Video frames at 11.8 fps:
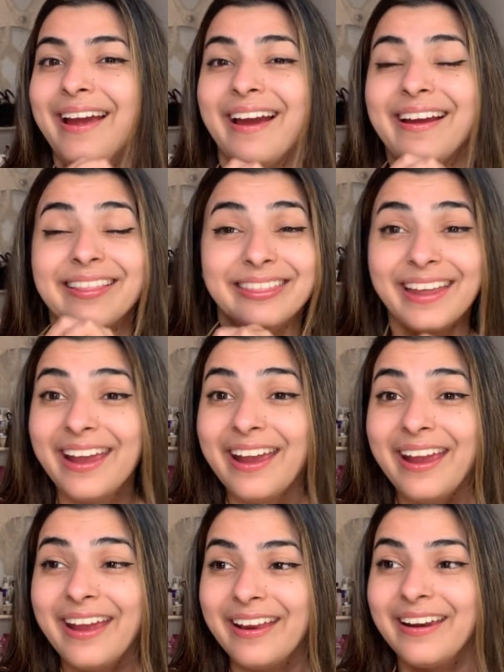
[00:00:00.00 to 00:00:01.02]
and
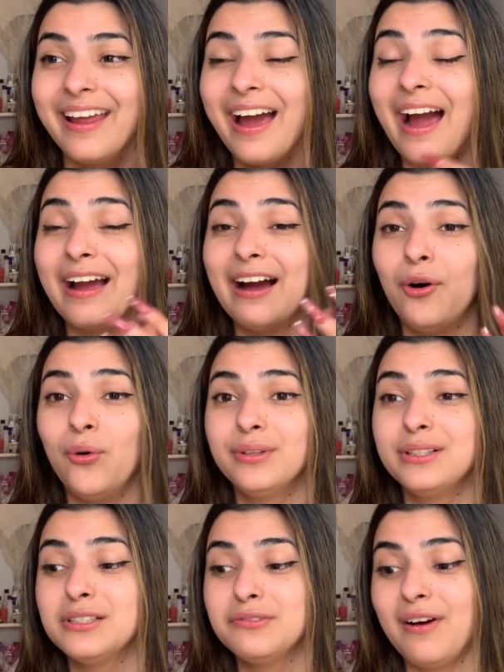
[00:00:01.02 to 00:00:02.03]
then I got all
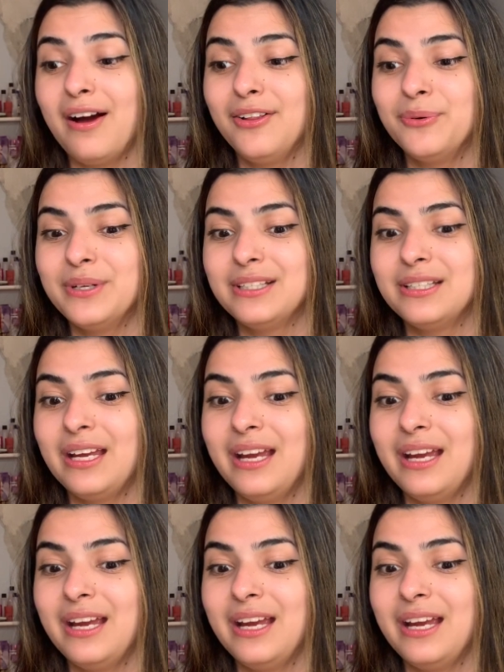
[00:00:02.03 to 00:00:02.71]
these followers,